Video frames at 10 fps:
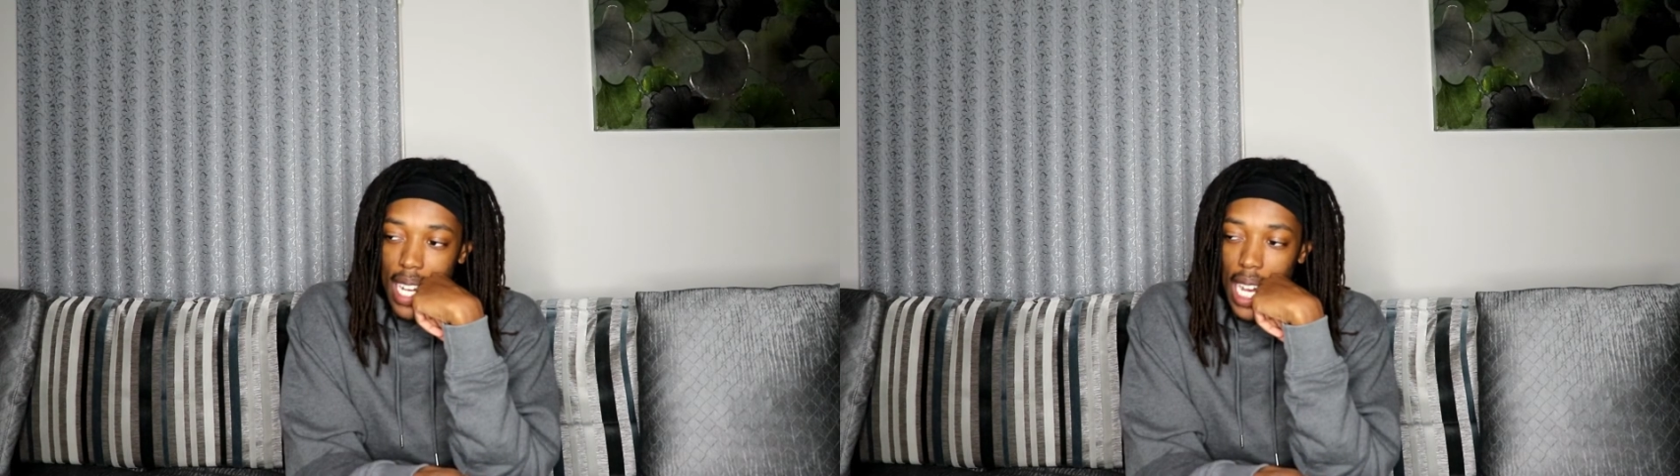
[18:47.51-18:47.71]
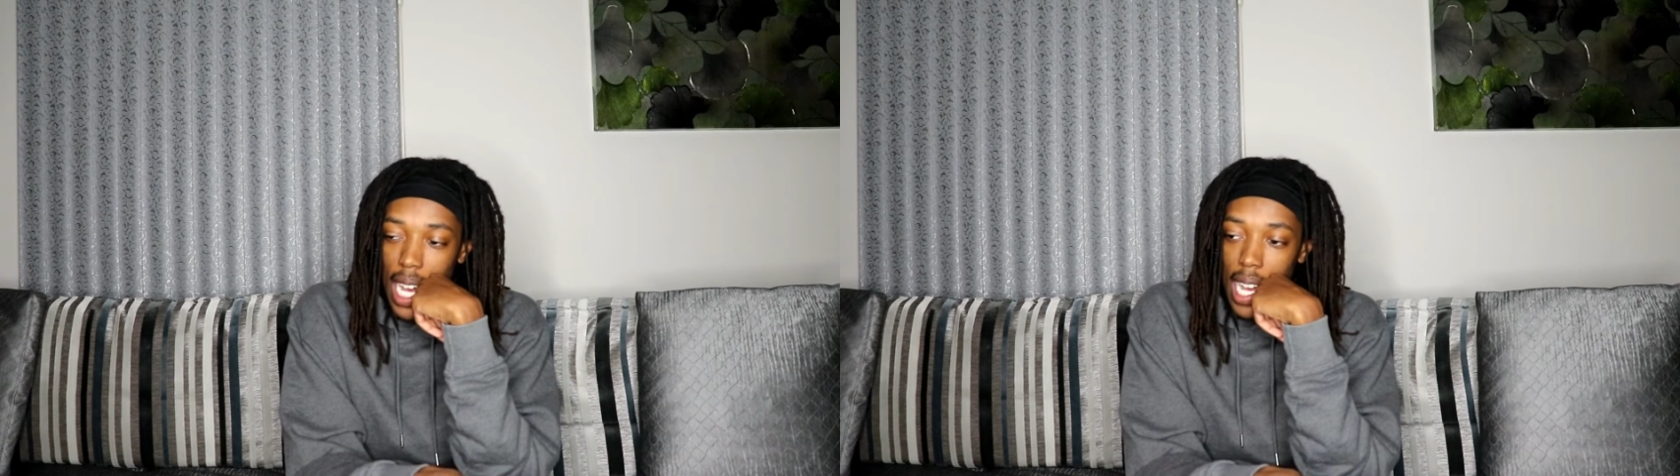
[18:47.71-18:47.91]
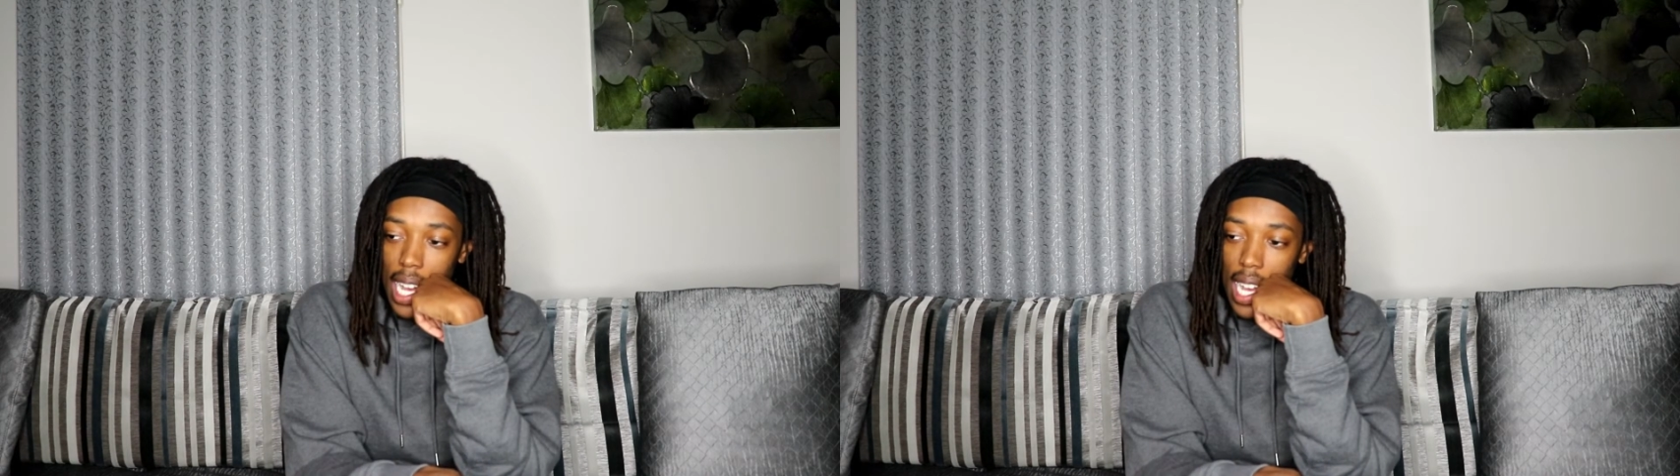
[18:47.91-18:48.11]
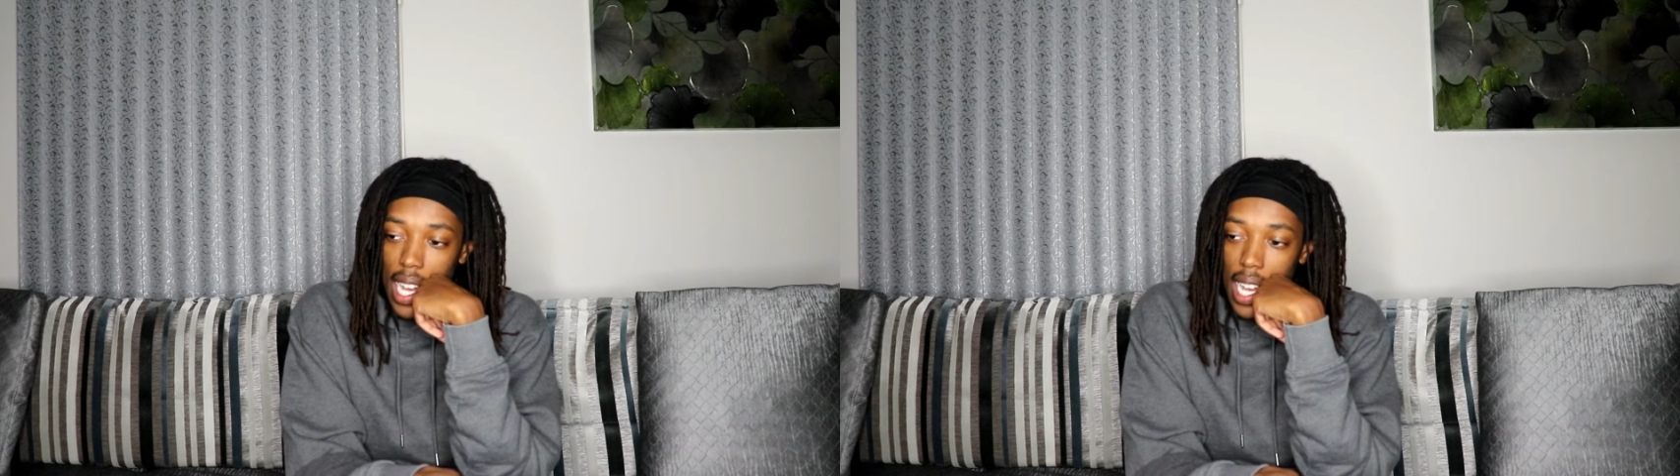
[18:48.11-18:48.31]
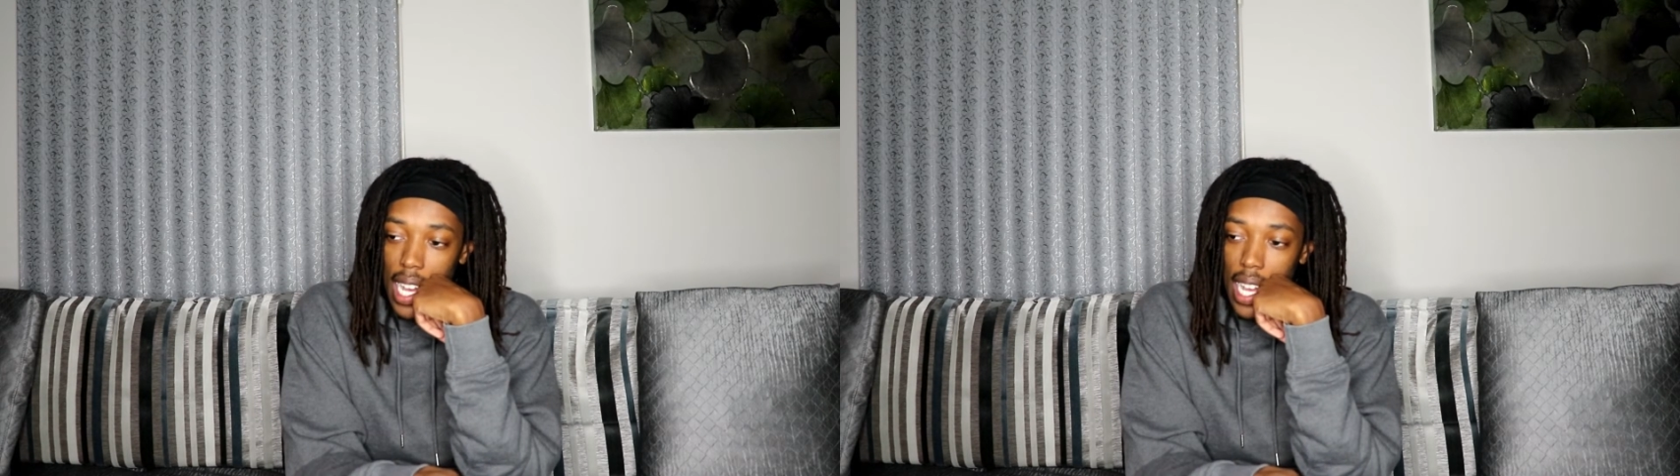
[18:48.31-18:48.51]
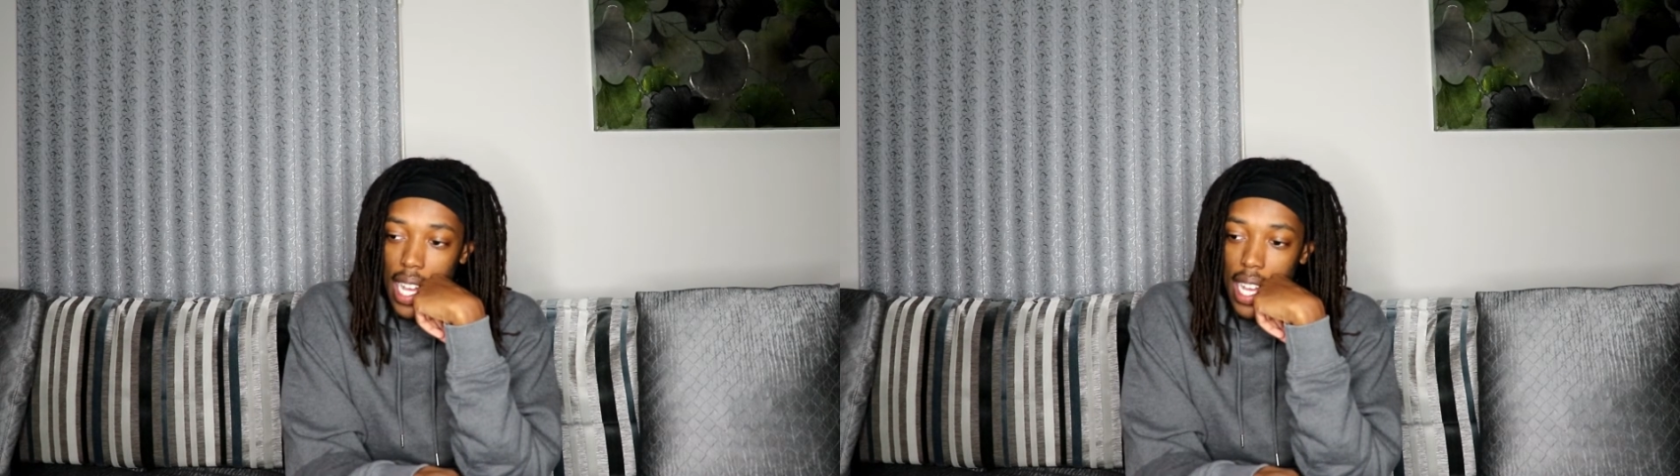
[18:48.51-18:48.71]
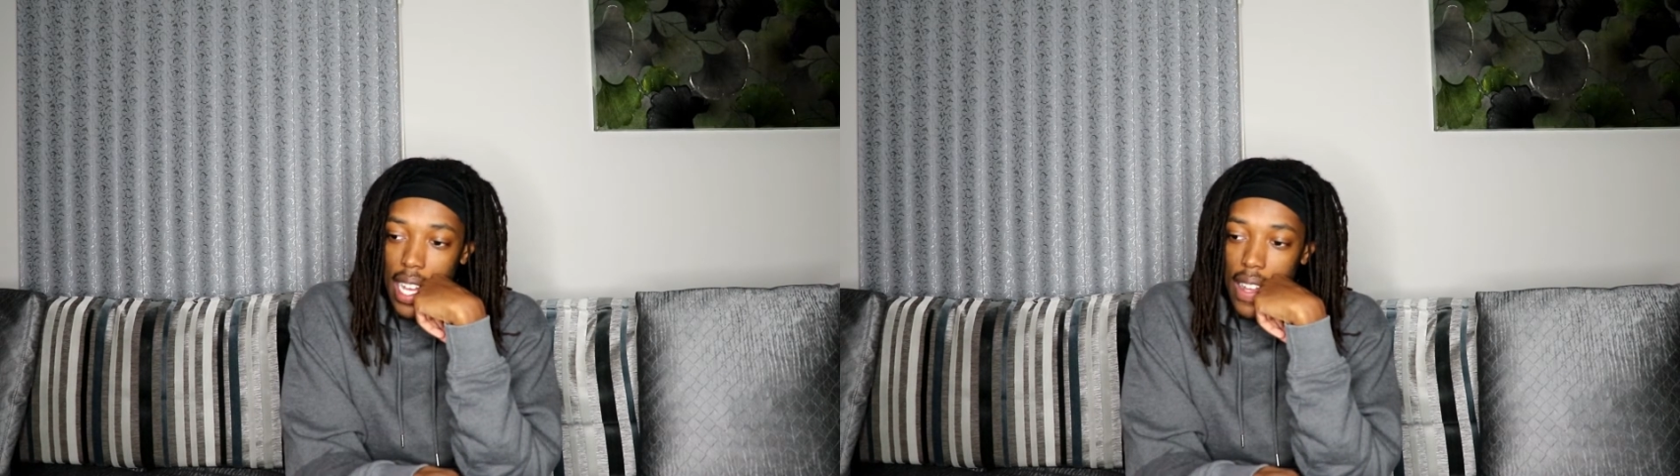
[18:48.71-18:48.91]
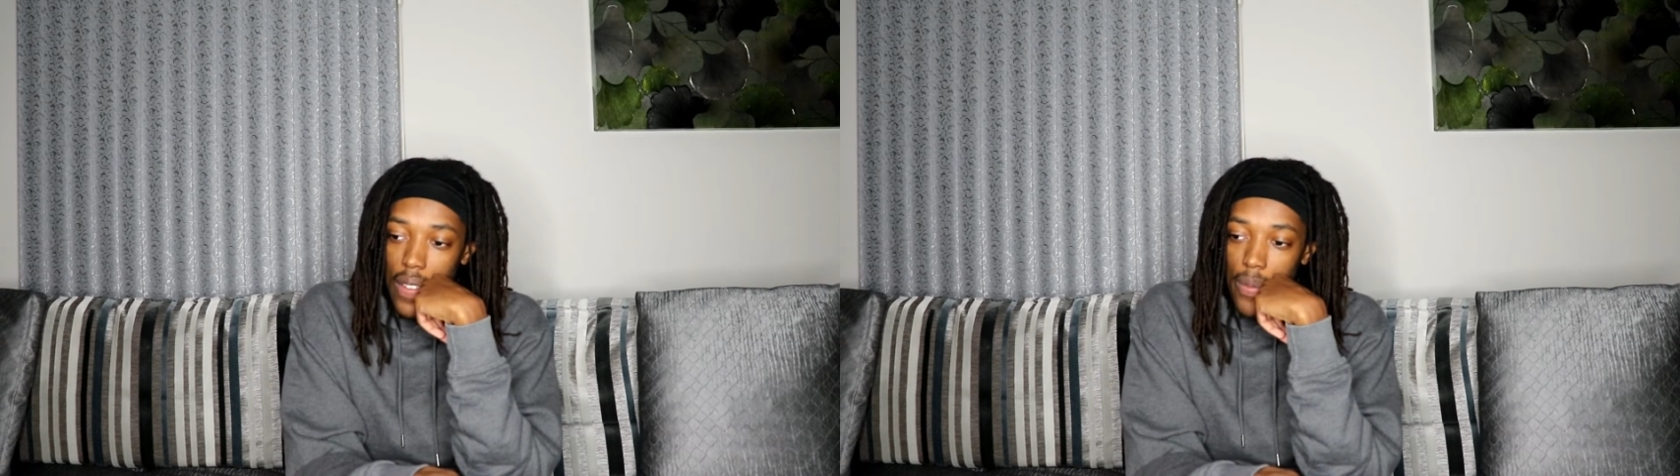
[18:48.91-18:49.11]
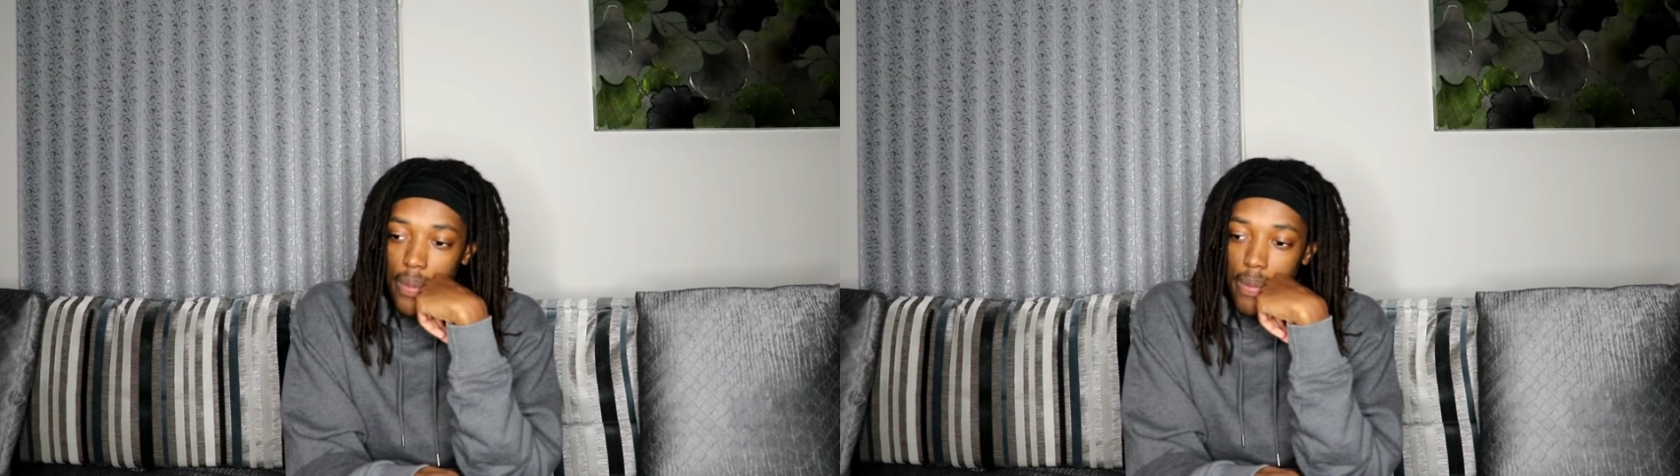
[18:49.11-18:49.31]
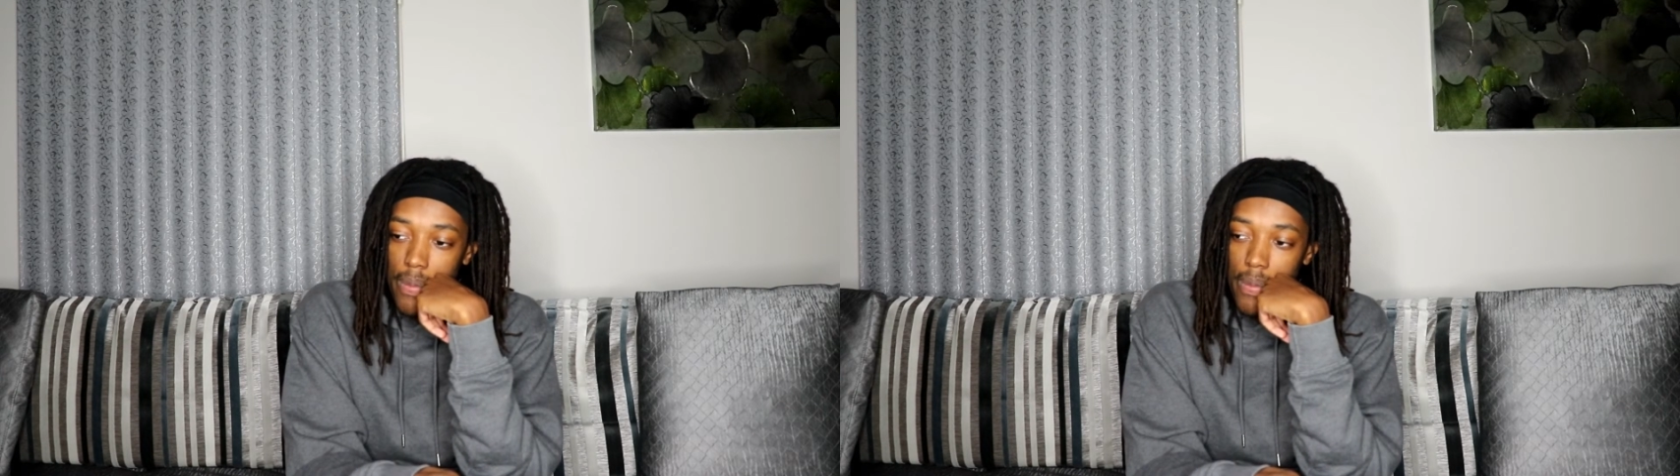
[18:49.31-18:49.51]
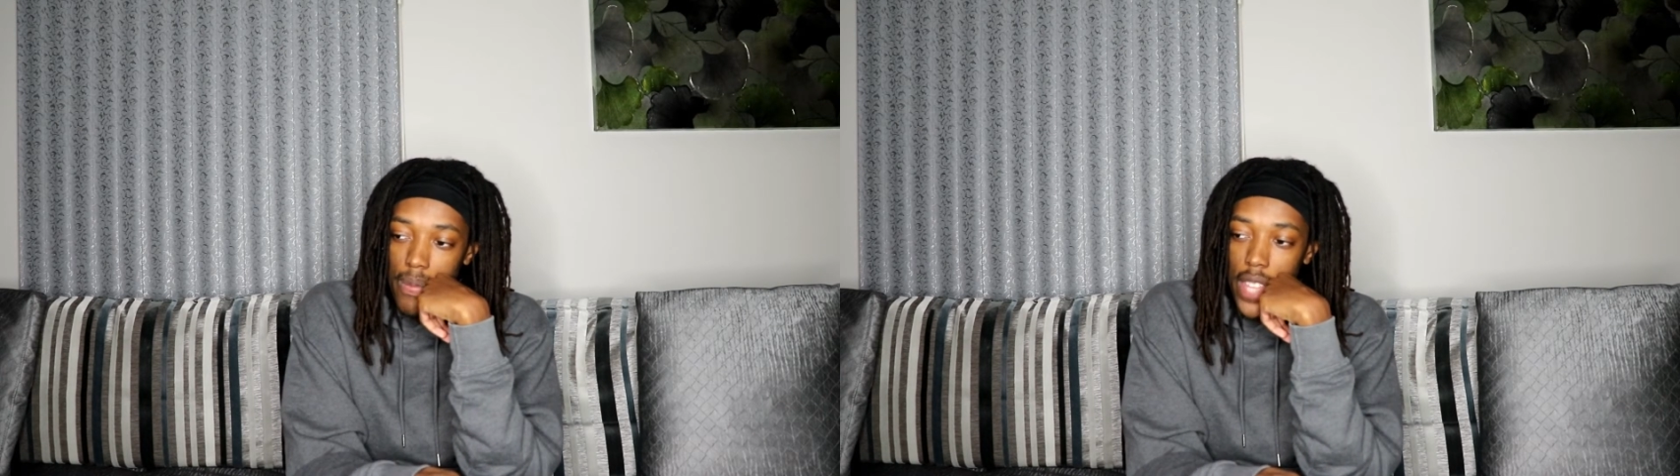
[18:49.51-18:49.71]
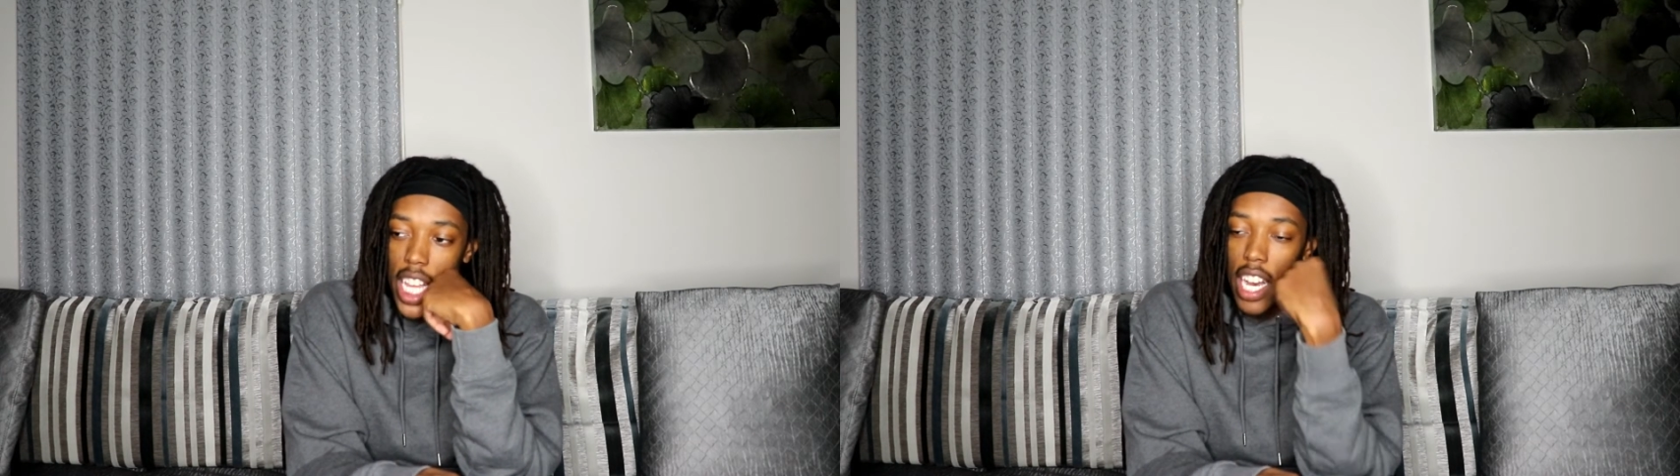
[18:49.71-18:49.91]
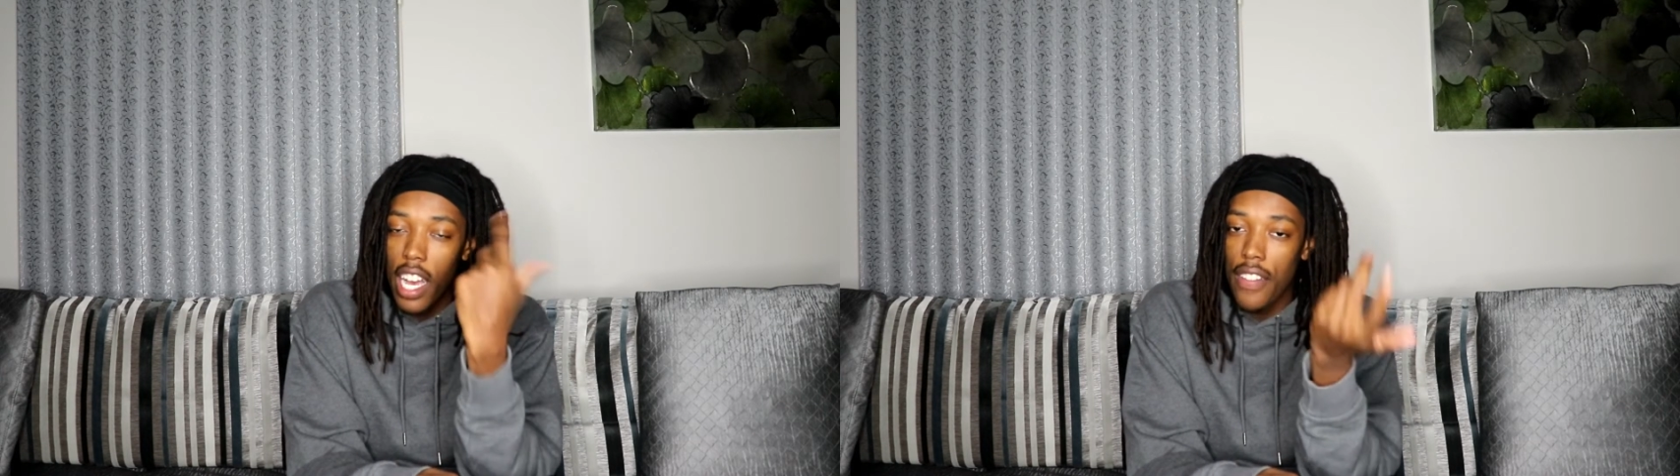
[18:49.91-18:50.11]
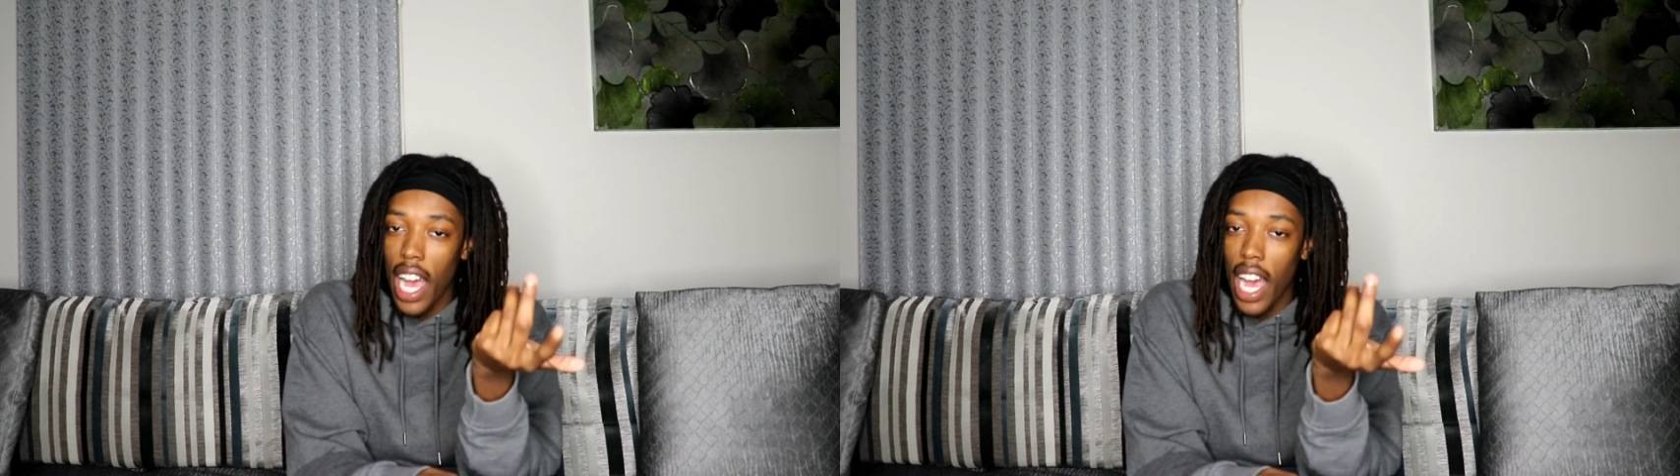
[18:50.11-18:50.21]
Now, if